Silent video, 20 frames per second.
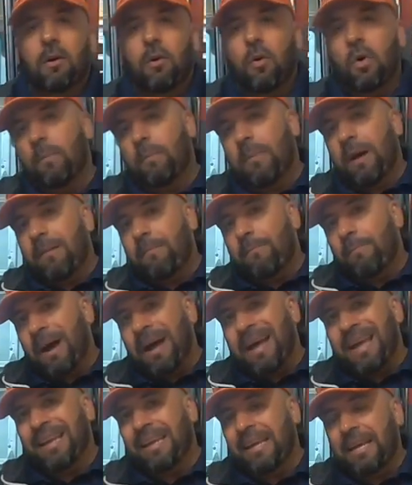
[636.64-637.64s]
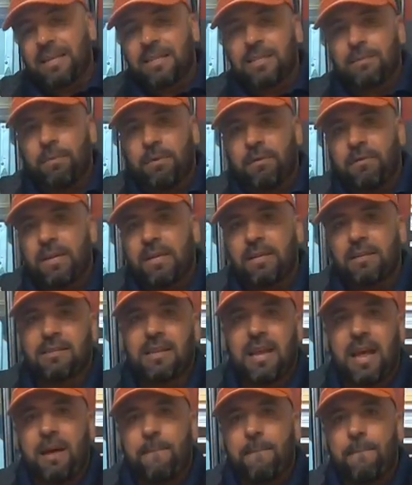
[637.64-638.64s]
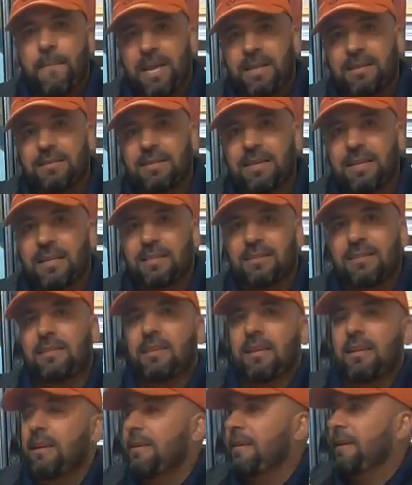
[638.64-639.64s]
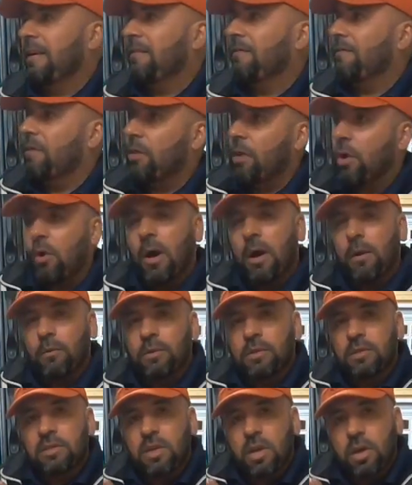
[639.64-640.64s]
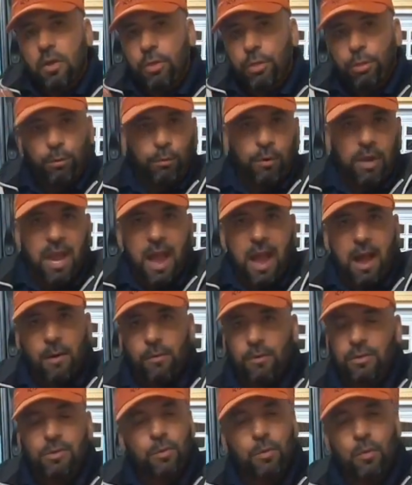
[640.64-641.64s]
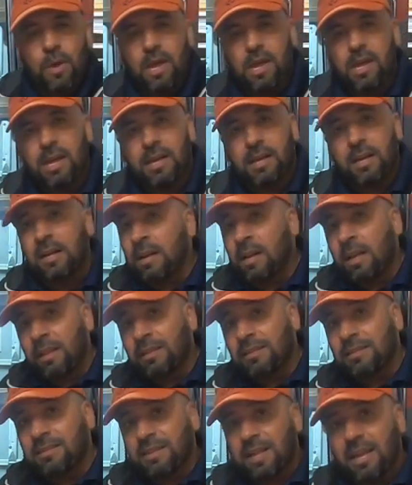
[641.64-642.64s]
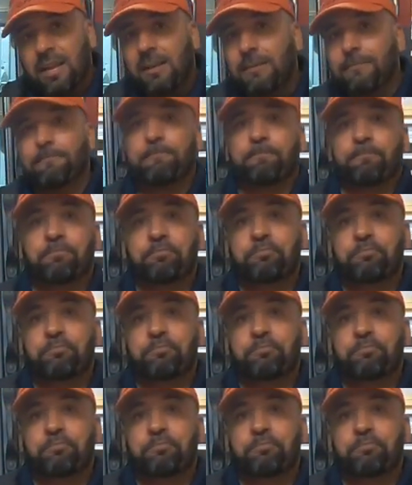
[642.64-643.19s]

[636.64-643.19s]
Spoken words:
or my buying experience at Messicks, even though I was 3 hours away in another state,